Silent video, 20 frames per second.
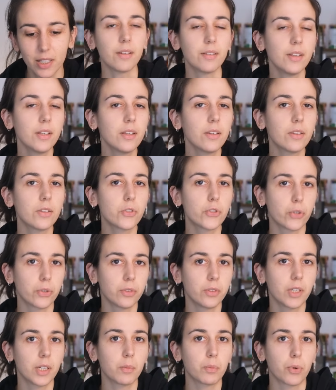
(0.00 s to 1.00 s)
I think the
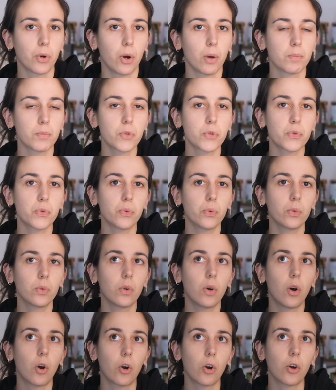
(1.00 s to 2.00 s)
journaling prompts
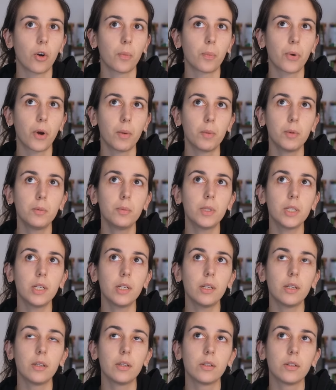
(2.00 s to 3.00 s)
are
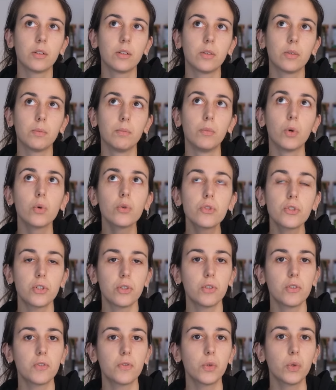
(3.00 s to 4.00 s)
probably most
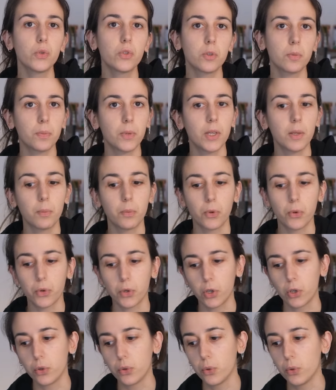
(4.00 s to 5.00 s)
useful to people
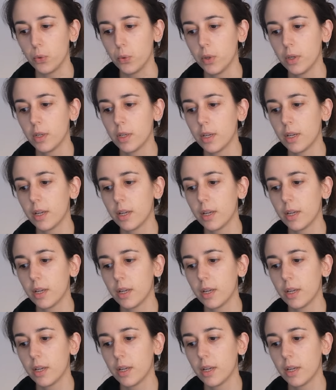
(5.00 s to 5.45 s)
who